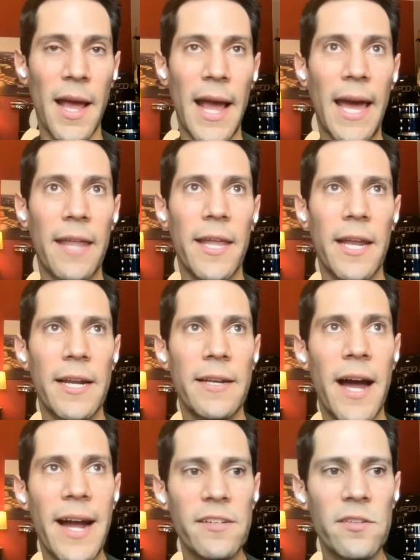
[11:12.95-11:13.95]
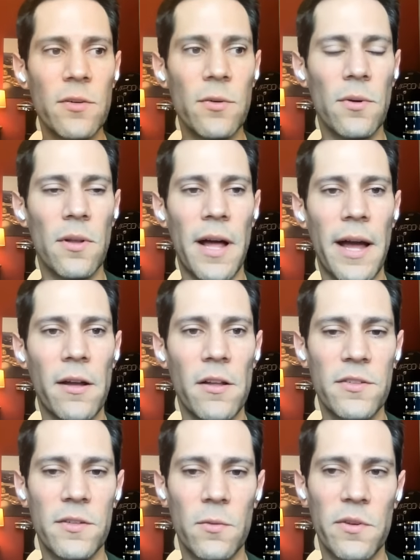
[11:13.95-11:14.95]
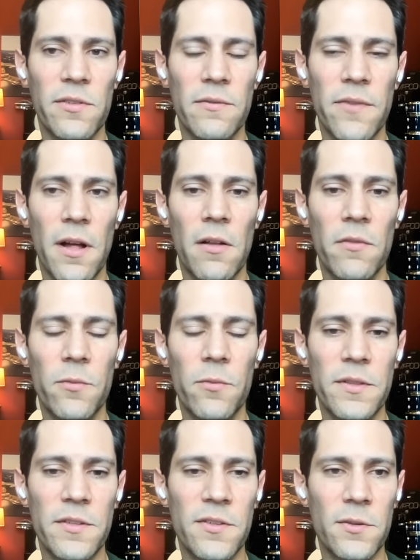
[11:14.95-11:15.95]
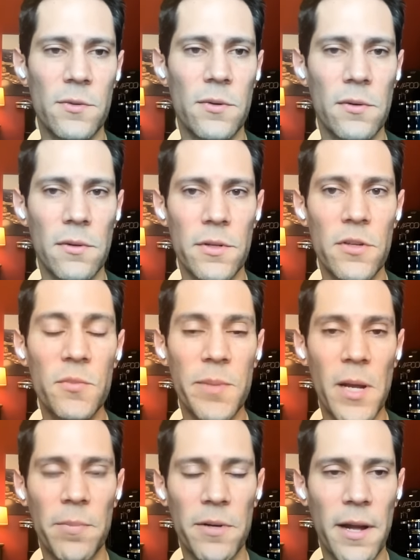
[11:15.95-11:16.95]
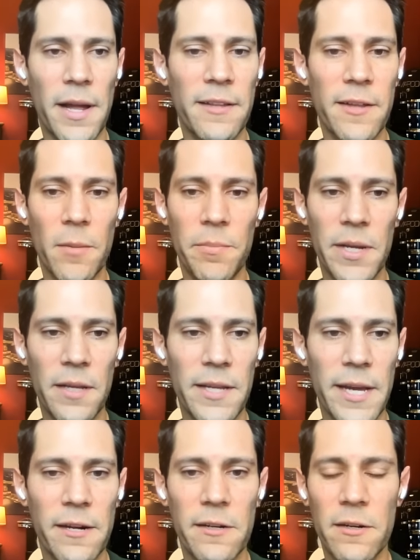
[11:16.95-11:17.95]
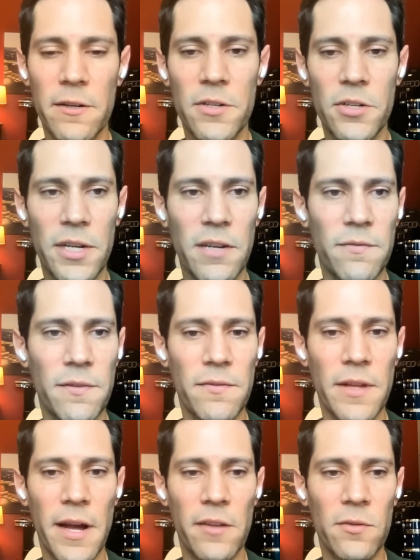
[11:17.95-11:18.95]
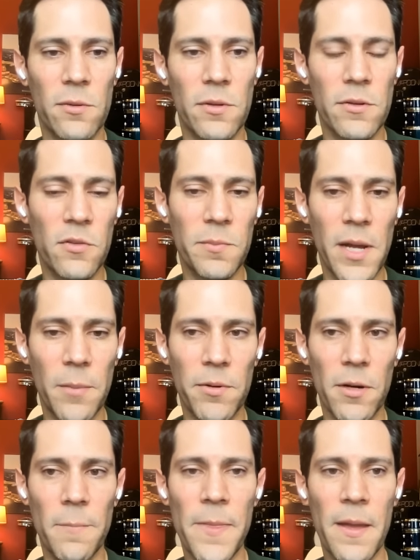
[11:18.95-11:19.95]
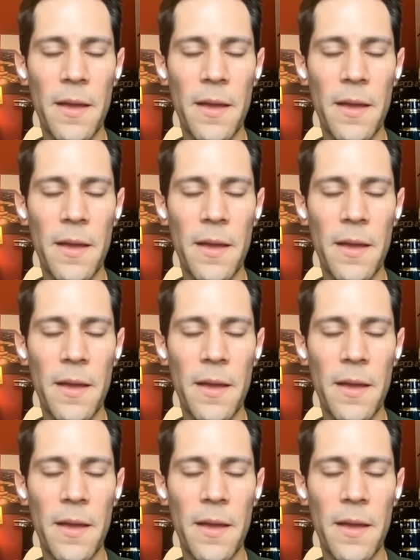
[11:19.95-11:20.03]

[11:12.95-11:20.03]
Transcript: And then in high school, I also was involved with the school newspaper. I ended up being the editor-in-chief of the high school newspaper.